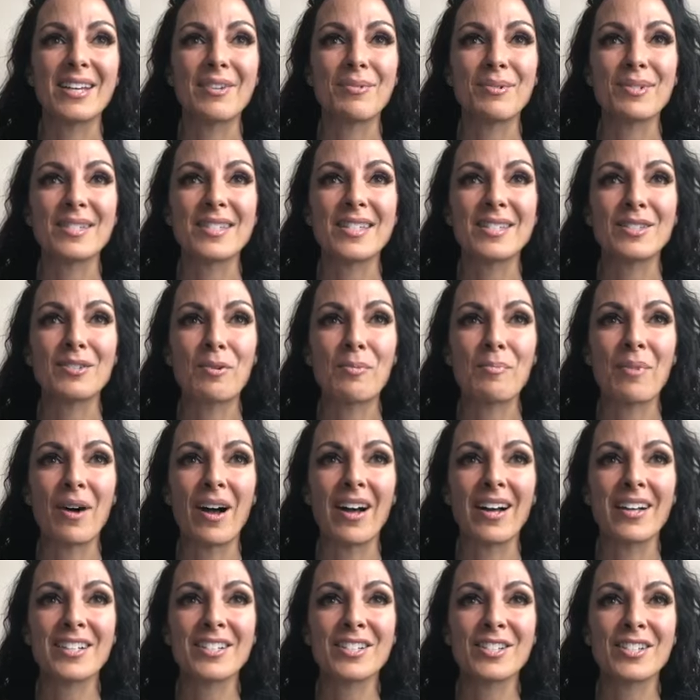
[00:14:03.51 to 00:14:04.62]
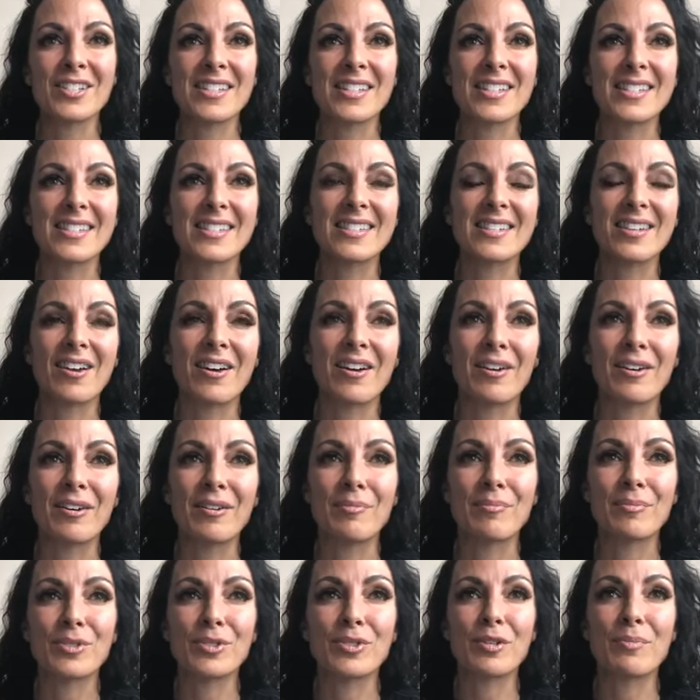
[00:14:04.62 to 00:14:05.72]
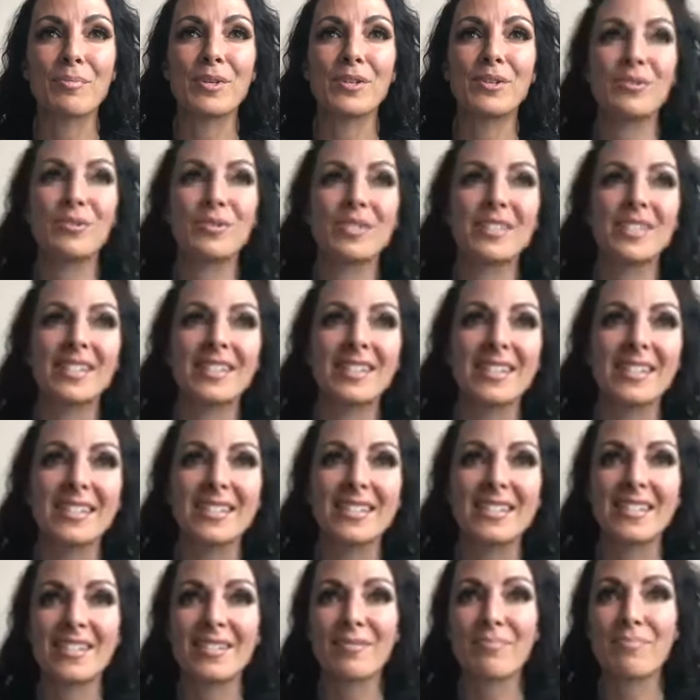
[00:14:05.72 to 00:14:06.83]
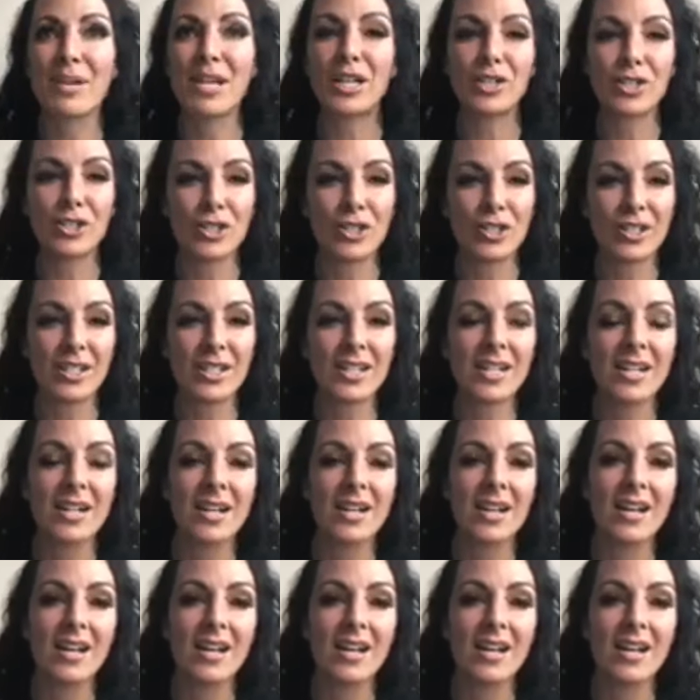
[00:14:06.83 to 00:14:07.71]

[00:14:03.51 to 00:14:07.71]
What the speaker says: it was this homage and this tribute and this picture